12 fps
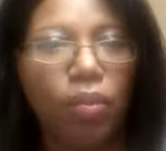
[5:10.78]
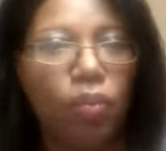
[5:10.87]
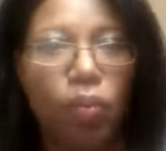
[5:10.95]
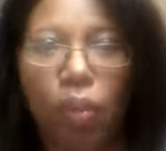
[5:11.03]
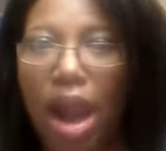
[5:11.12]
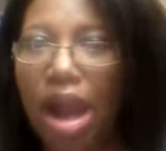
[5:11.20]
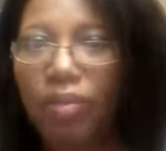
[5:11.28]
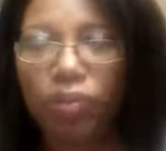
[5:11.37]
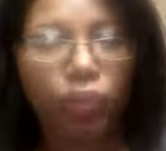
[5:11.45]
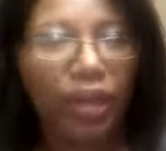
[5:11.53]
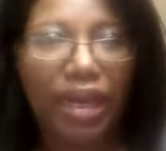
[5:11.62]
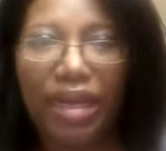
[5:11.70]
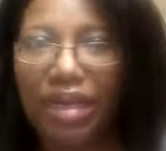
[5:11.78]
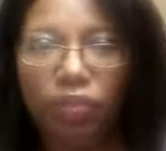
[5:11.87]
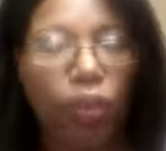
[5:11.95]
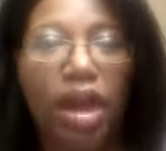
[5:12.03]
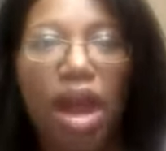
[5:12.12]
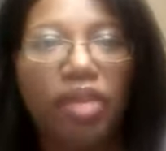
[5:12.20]
Why, where,
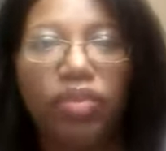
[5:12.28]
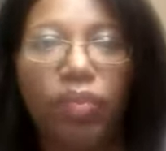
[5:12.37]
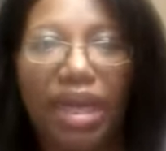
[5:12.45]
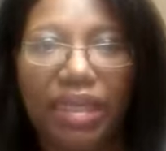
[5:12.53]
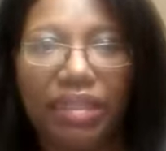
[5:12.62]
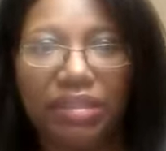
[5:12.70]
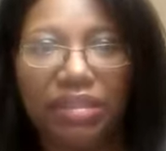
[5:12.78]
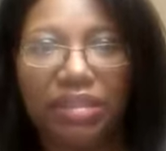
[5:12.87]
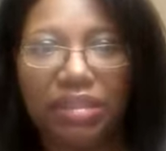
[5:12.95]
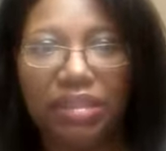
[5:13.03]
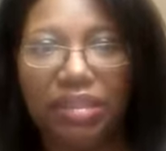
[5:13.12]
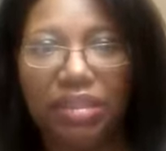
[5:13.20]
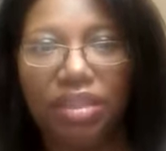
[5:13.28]
where are the weddings?